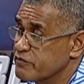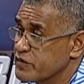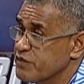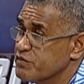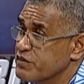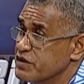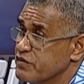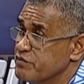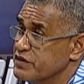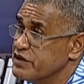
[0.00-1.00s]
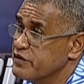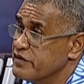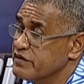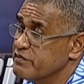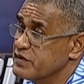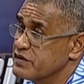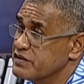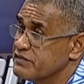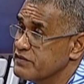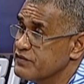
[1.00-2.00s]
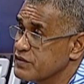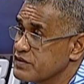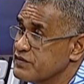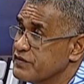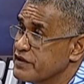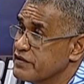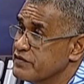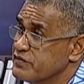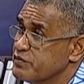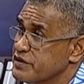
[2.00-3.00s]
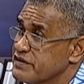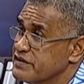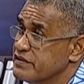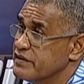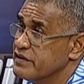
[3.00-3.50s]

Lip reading: coming back to the media on that, because if you falsify the information,